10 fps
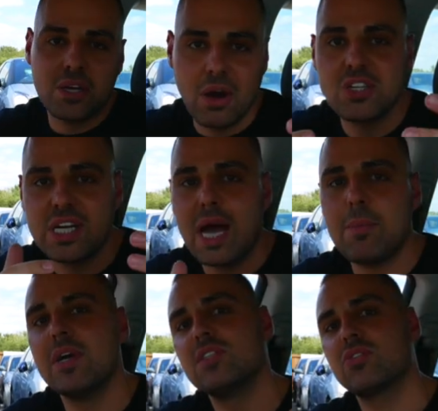go and check out
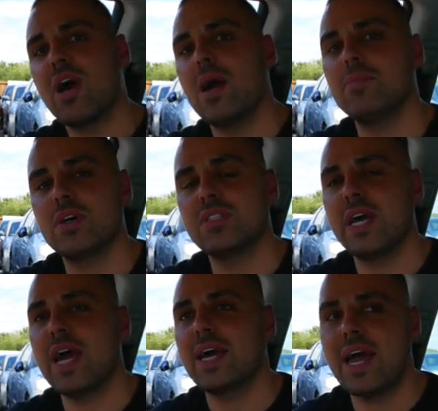my Instagram, like I say,
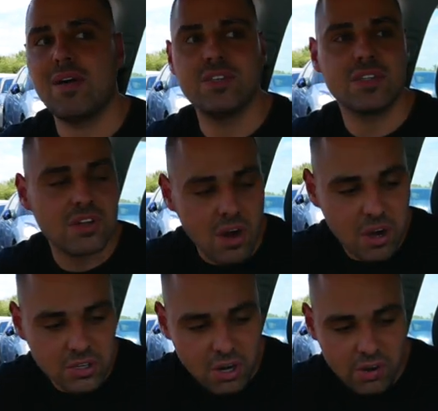at Calvin's
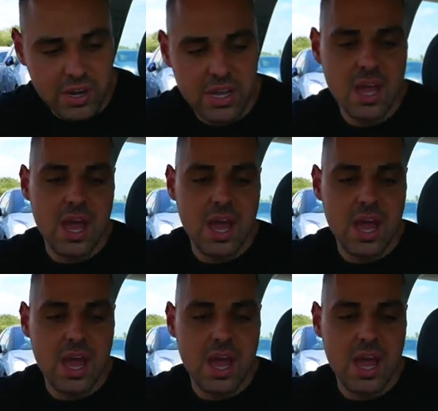Car Diary.